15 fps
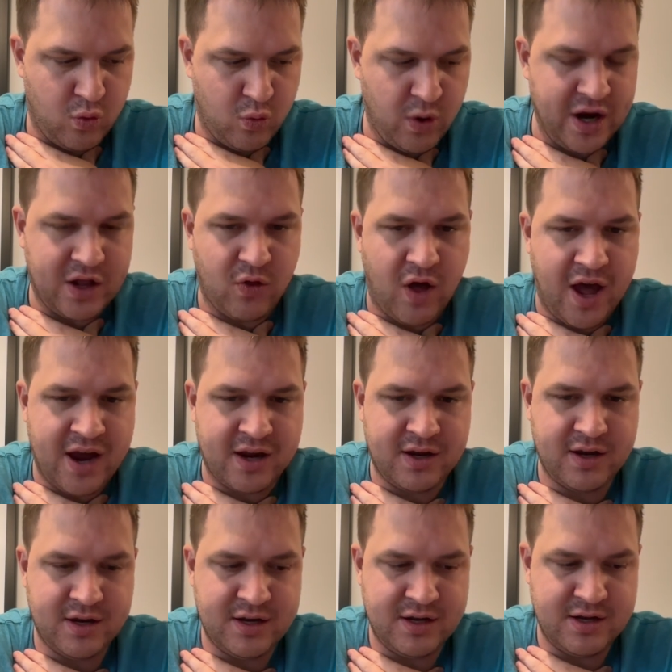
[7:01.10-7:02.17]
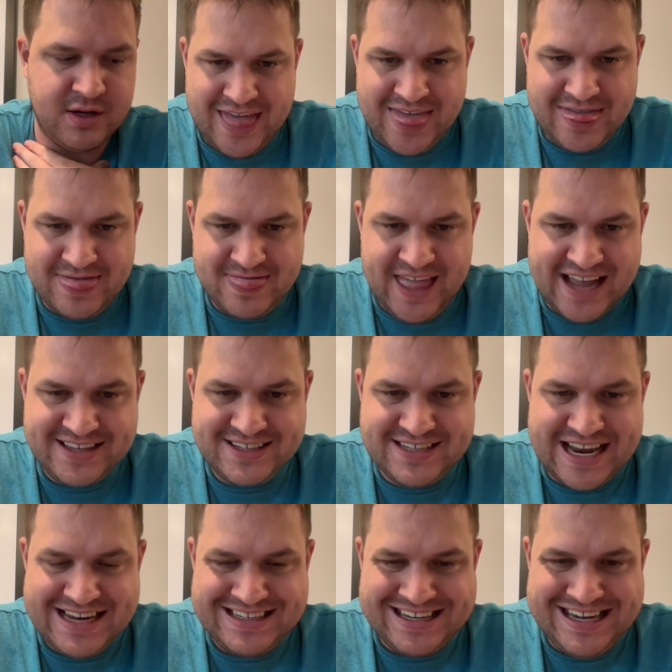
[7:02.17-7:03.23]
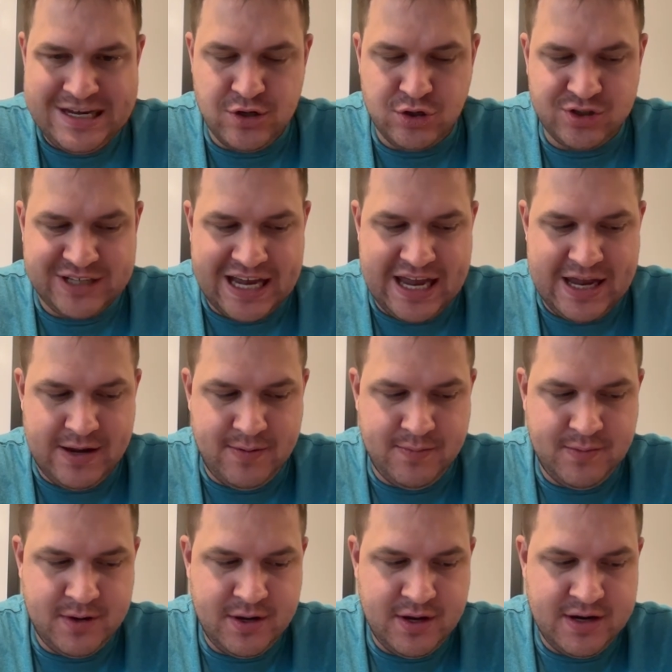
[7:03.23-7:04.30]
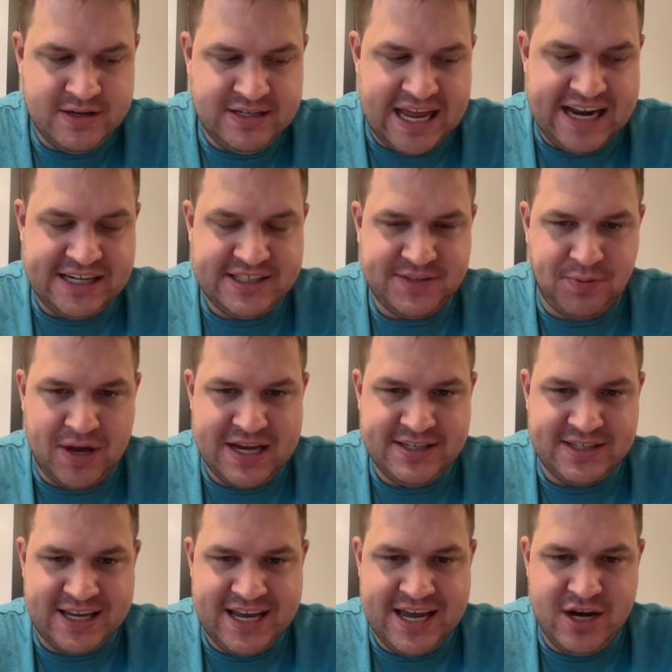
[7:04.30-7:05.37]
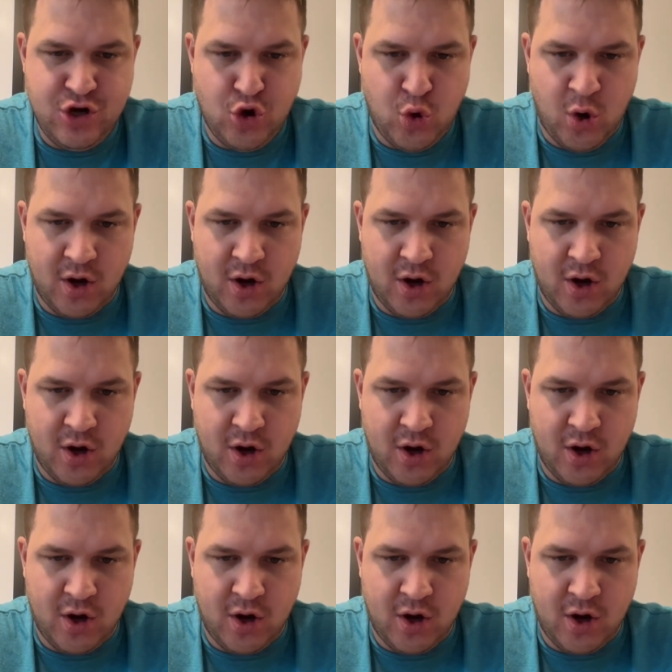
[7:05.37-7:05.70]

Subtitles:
1 o'clock. That Saints-Eagles game takes place in New